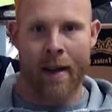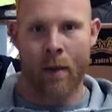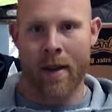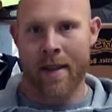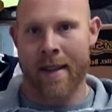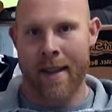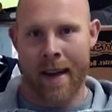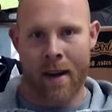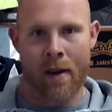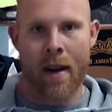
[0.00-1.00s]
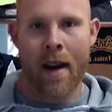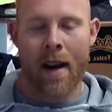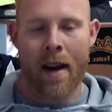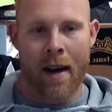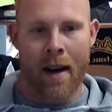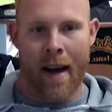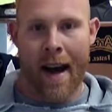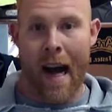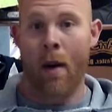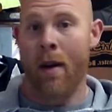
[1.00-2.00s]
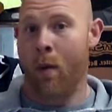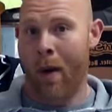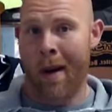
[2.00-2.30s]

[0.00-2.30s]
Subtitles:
and we can see how and